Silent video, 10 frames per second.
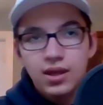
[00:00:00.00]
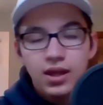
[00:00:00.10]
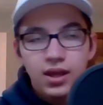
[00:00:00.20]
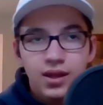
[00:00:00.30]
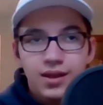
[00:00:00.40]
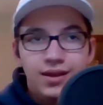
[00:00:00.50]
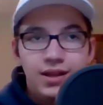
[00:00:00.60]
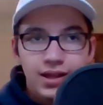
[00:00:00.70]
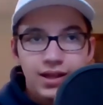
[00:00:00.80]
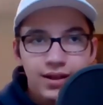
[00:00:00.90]
it-
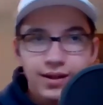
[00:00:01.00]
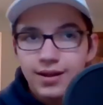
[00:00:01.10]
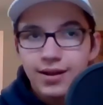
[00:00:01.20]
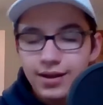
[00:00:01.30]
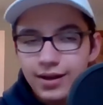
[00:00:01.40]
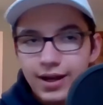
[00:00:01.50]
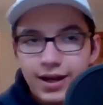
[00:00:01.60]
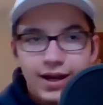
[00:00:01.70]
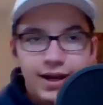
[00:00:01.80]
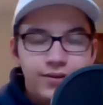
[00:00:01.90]

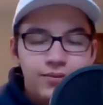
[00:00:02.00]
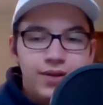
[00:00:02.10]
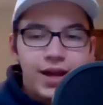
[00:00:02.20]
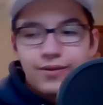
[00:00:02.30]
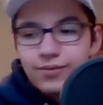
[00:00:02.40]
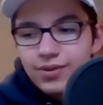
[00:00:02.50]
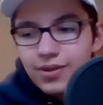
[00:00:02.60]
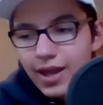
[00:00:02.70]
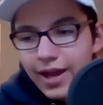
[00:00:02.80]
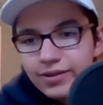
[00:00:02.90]
I don't
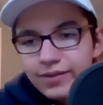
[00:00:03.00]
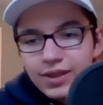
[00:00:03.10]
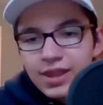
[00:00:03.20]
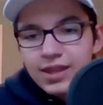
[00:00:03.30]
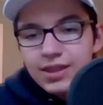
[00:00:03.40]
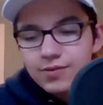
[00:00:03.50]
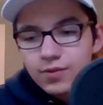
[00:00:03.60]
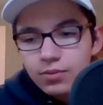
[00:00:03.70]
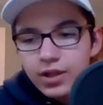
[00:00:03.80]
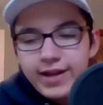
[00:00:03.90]
even think this would
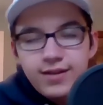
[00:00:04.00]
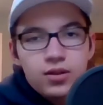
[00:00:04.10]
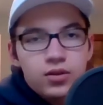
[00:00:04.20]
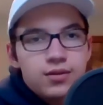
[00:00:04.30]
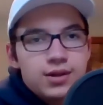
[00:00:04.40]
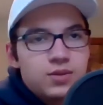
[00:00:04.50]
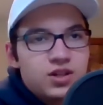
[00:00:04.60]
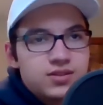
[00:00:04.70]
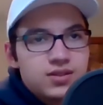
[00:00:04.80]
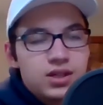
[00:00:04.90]
apply to Know Your Enemy,
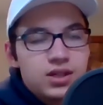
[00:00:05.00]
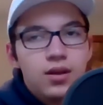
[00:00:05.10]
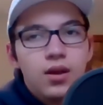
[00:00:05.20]
honestly.